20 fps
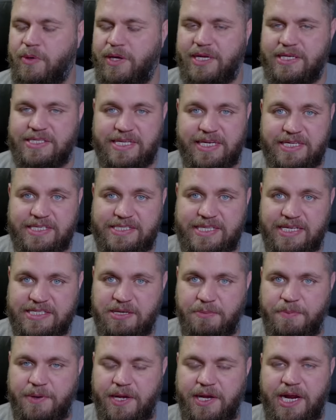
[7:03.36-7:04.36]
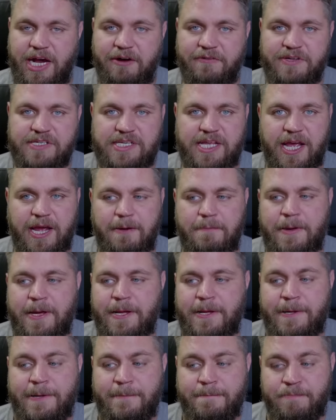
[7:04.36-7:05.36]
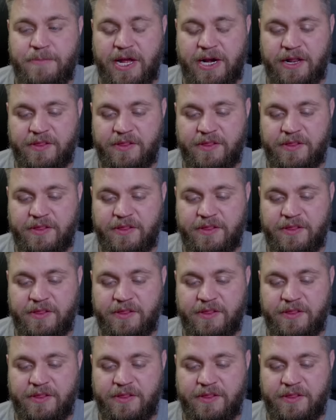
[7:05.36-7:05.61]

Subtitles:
weeks, and it's disappeared out of his game. And